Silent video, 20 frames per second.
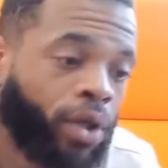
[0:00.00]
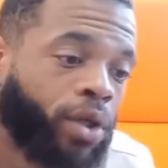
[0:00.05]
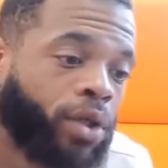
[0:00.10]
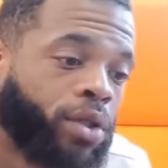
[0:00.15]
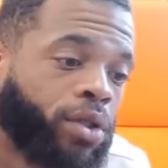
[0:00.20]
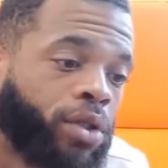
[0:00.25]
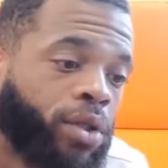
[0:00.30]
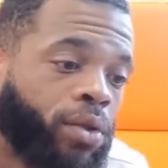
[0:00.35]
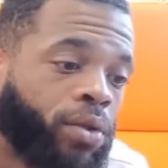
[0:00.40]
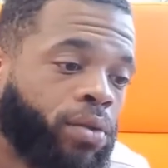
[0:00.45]

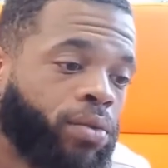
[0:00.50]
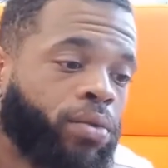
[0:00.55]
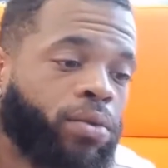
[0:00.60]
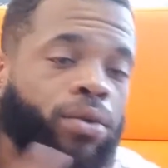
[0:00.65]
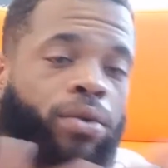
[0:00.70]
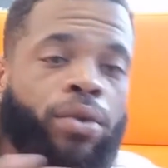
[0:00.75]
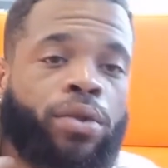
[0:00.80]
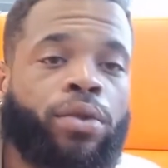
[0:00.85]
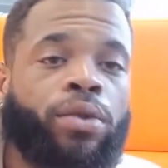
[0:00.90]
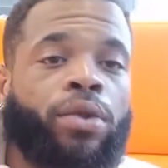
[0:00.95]
So
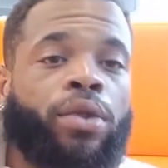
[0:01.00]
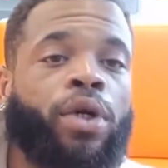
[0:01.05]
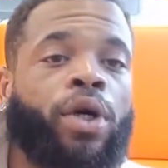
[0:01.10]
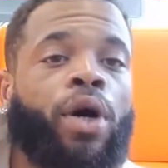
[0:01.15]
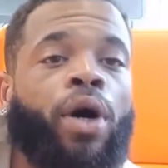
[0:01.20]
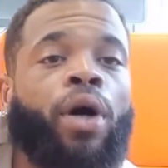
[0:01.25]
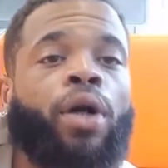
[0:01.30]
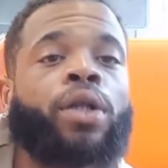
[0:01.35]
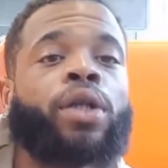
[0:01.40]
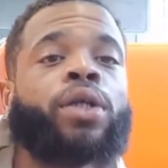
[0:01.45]
you can
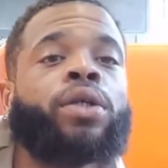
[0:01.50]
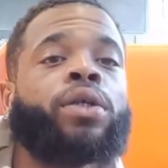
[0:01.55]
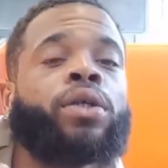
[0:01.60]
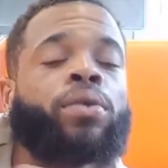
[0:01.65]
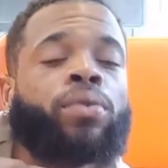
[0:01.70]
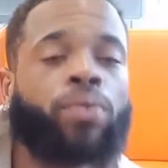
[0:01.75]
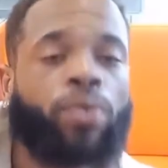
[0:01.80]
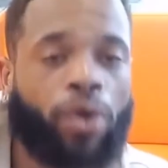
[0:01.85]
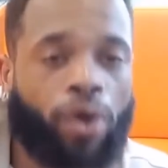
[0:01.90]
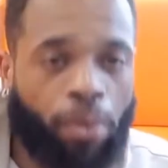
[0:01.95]
call in,
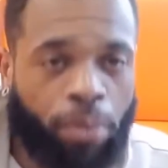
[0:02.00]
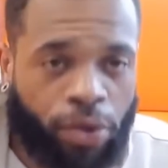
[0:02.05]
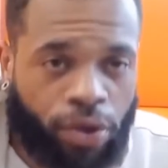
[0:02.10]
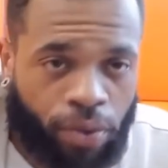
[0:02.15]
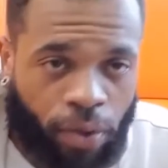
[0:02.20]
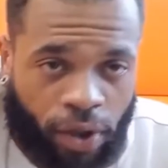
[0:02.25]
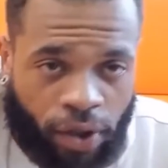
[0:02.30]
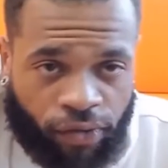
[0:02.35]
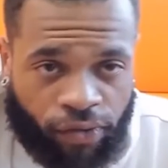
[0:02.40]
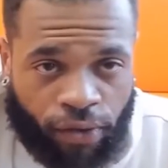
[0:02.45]
and we're open
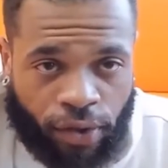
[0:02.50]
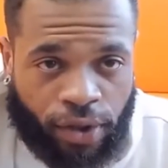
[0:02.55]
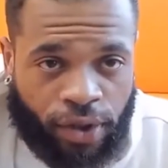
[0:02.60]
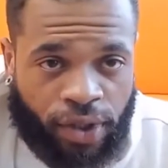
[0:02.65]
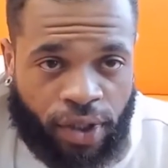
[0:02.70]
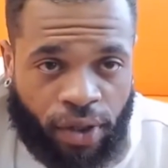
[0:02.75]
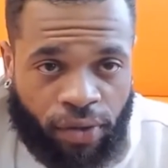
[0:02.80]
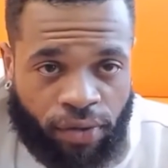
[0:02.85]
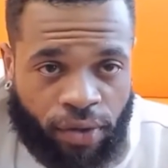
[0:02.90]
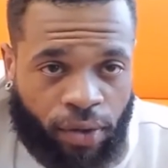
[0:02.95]

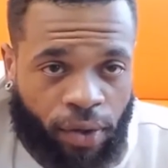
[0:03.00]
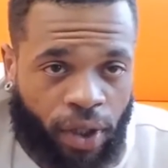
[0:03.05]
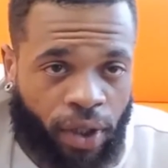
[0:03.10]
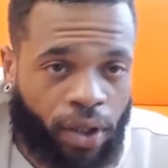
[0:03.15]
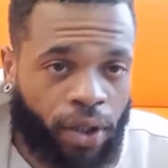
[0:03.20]
24/7 right